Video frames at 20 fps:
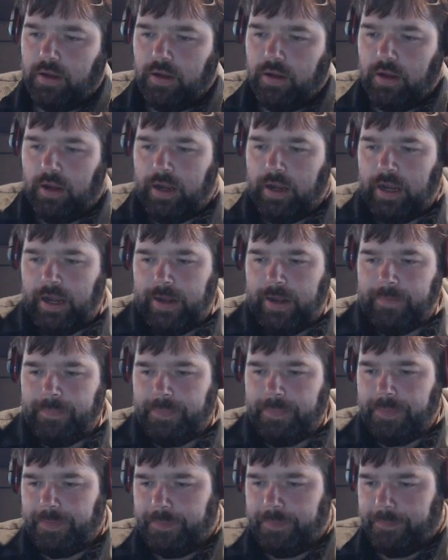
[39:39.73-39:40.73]

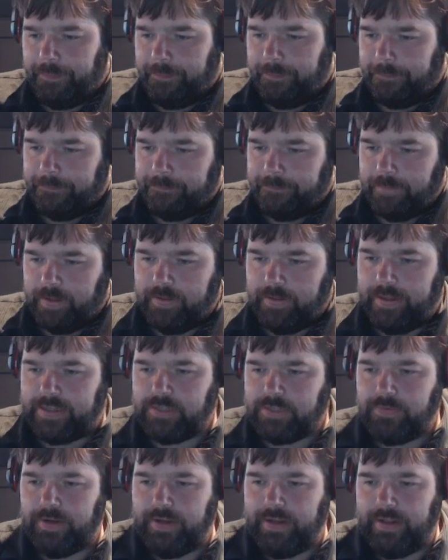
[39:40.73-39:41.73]
Um,
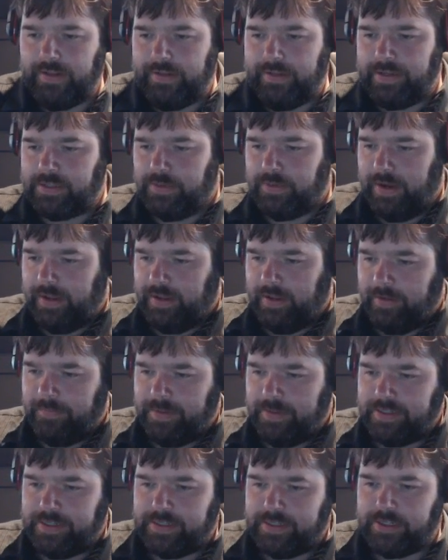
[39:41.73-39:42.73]
that's what I. That's why I love
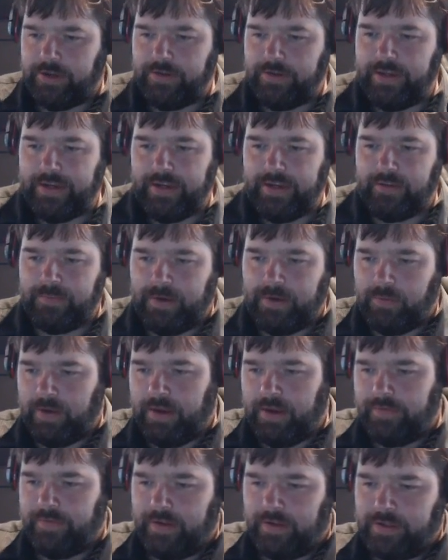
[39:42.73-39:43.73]
Ben Sisko. They killed my
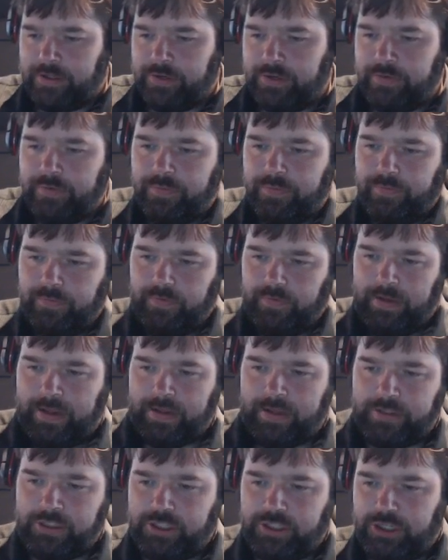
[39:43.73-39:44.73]
wife. I'll do.
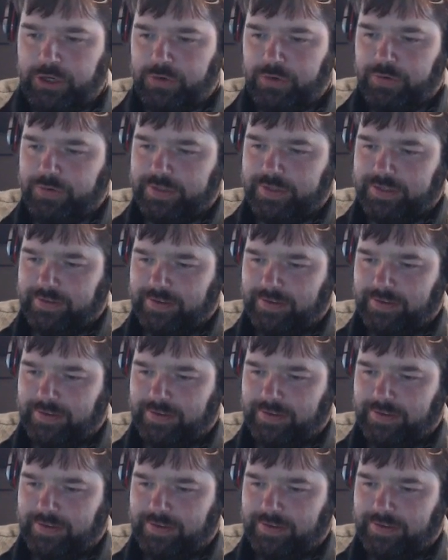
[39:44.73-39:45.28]
I'll do.